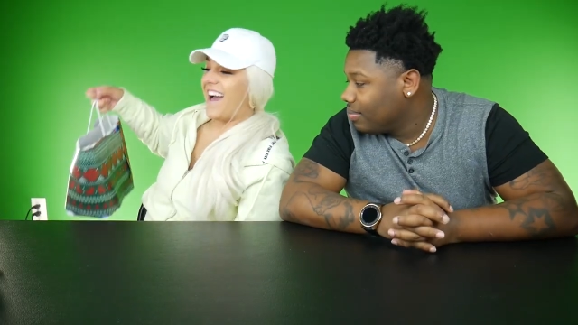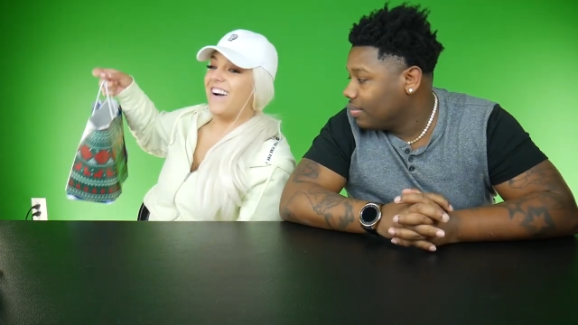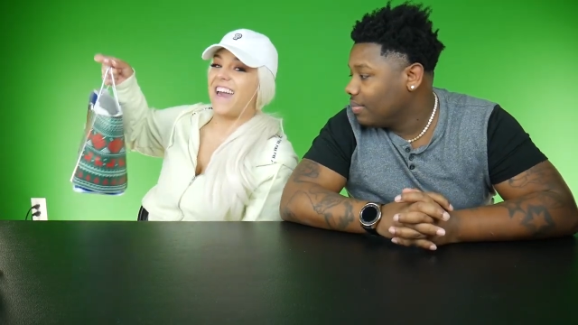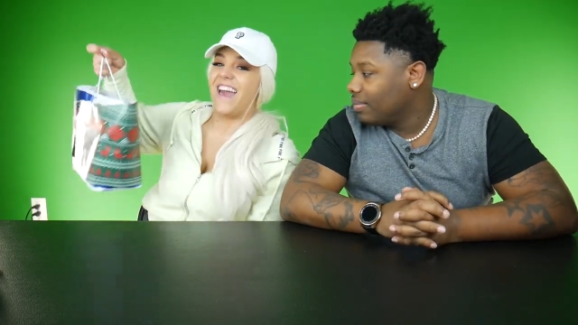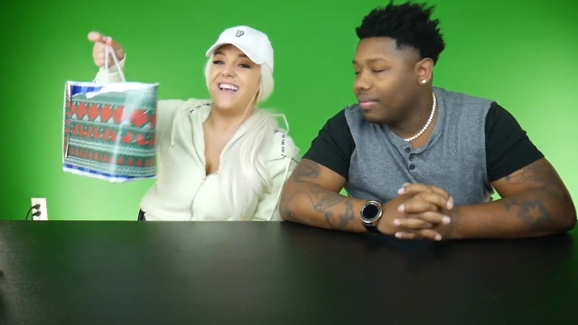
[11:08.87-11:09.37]

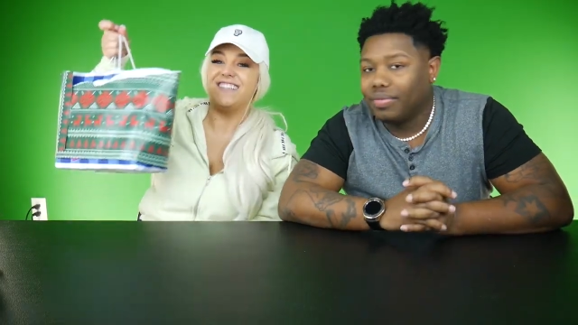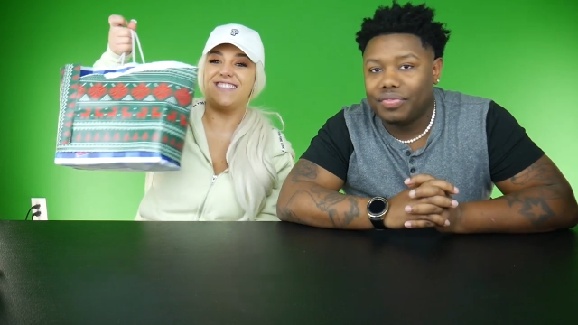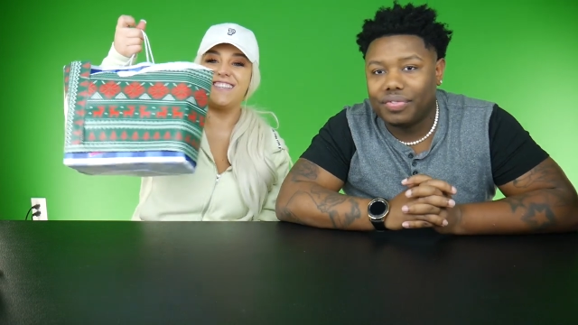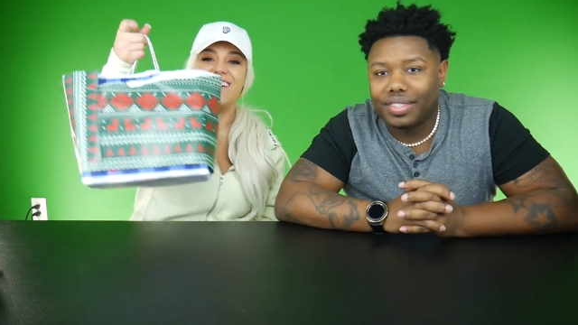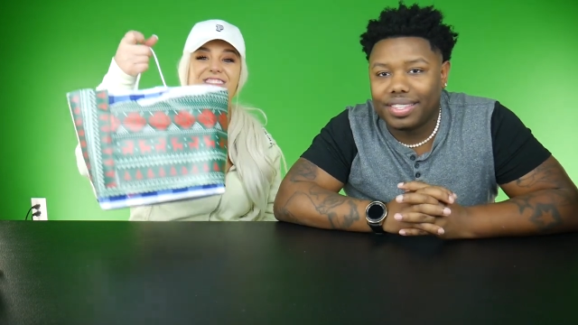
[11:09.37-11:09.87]
Speaker 1: Okay,
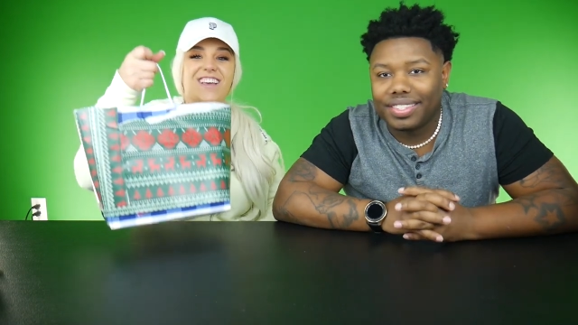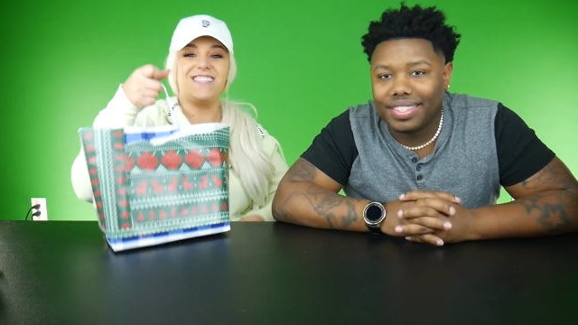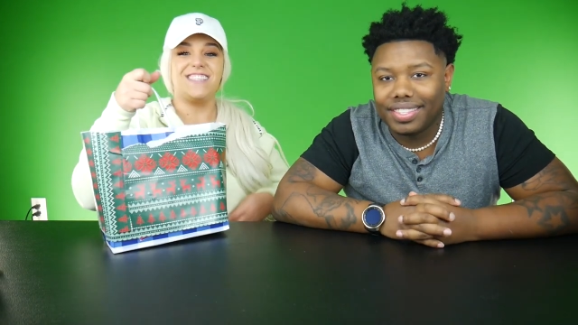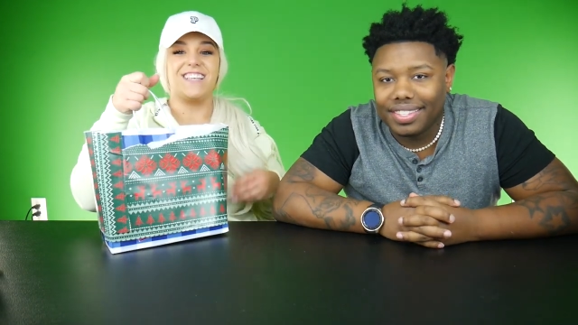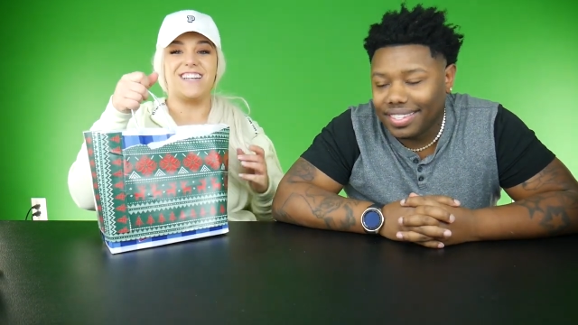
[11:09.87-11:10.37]
so
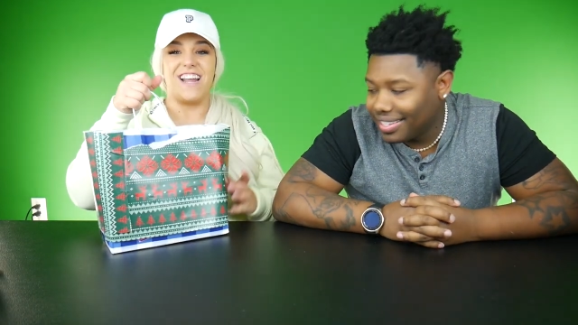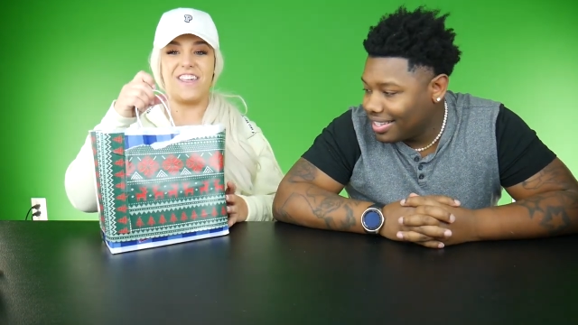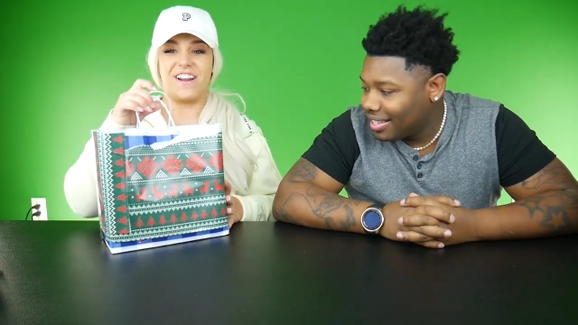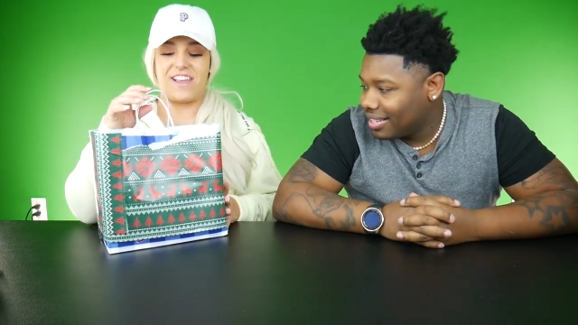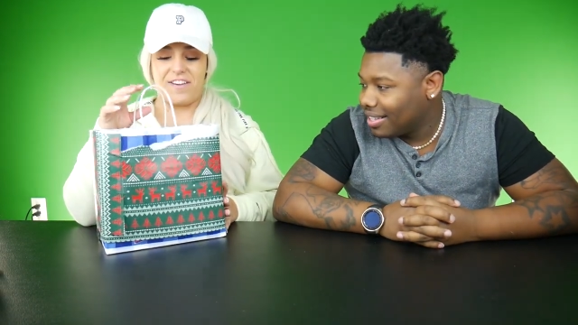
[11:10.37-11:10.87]
this is
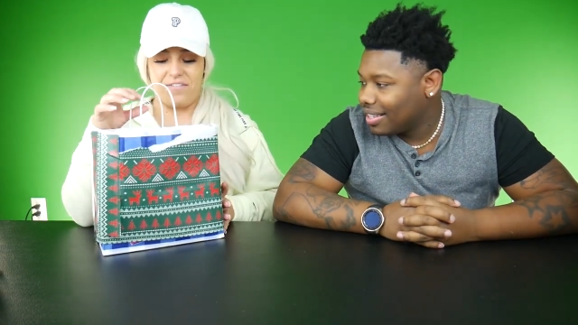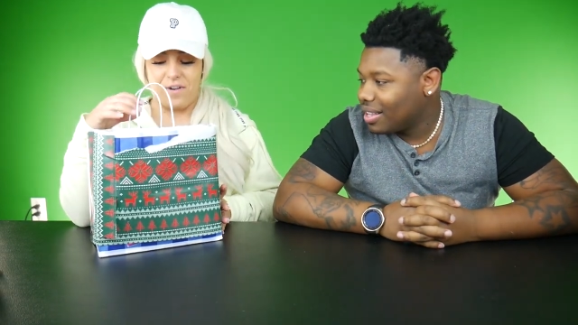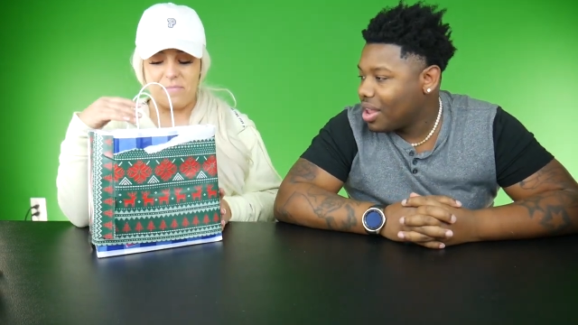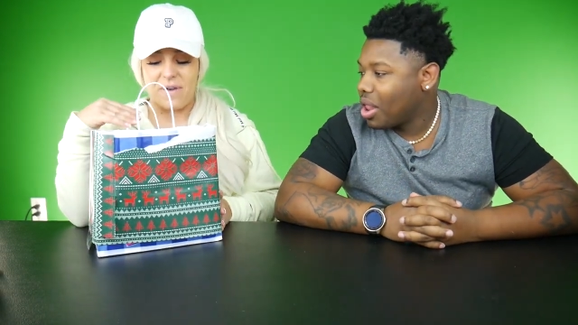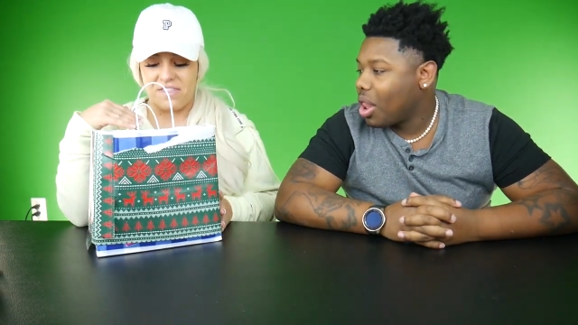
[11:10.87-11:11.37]
another gift
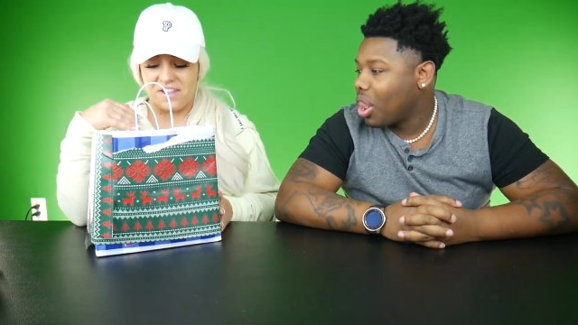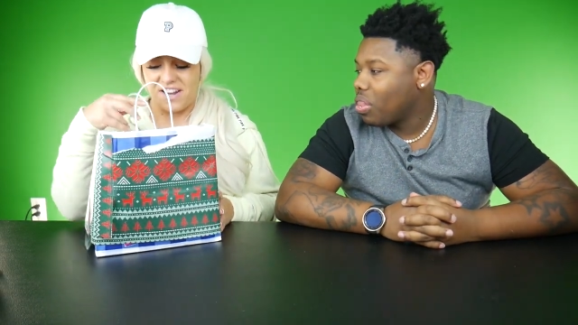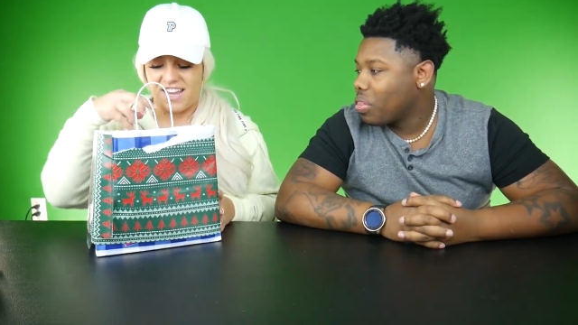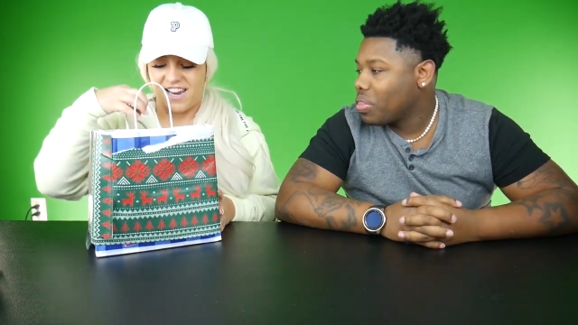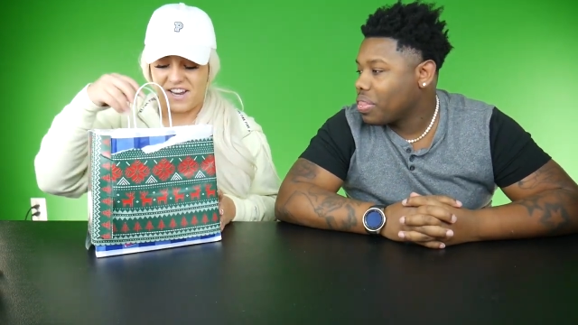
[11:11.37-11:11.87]
from
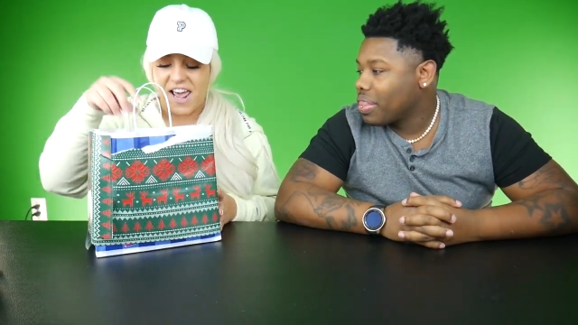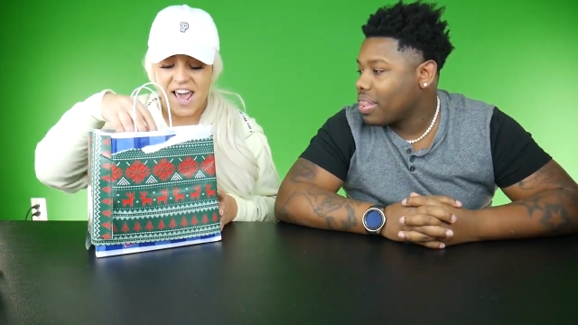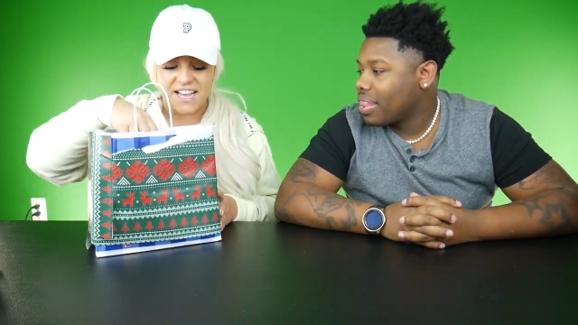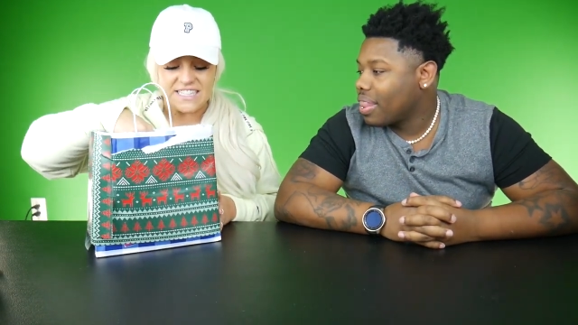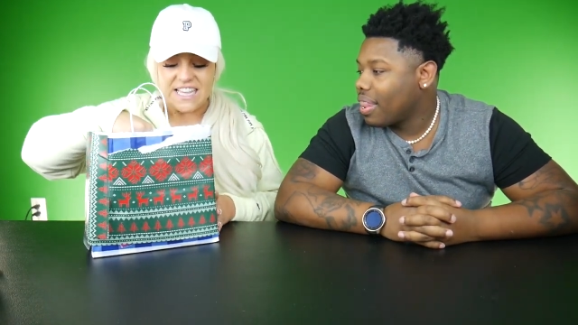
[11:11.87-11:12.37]
Bethany and
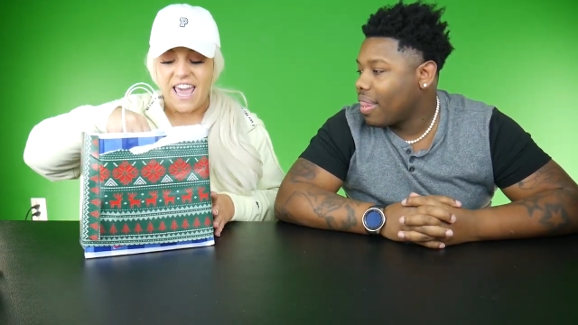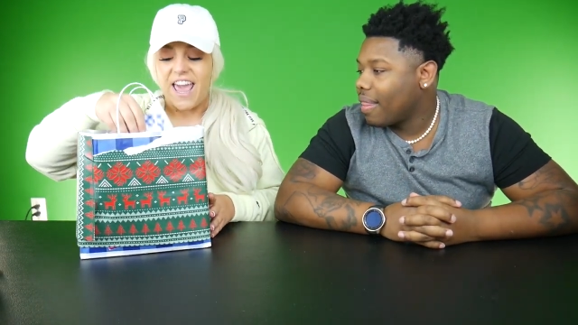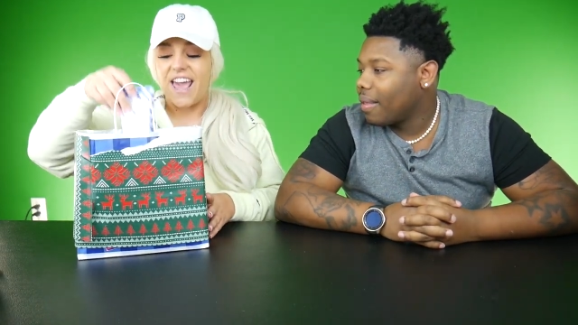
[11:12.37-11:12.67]
Nate's.